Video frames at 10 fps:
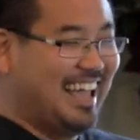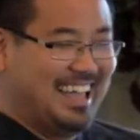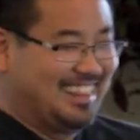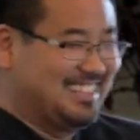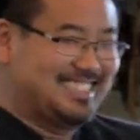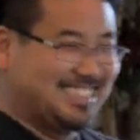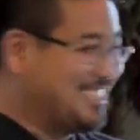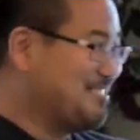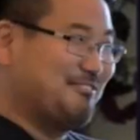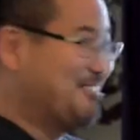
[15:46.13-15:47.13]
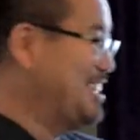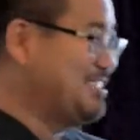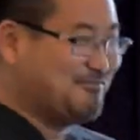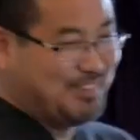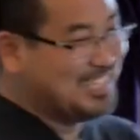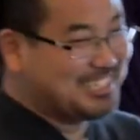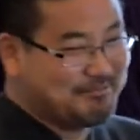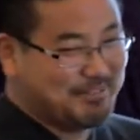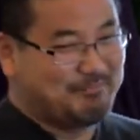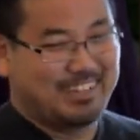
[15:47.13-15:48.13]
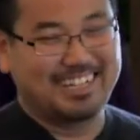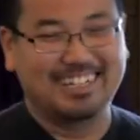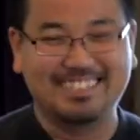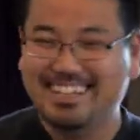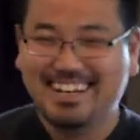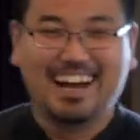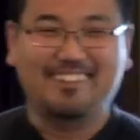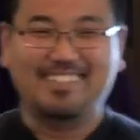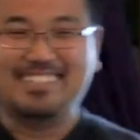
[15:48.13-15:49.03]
And this one really speaks to me because, I mean,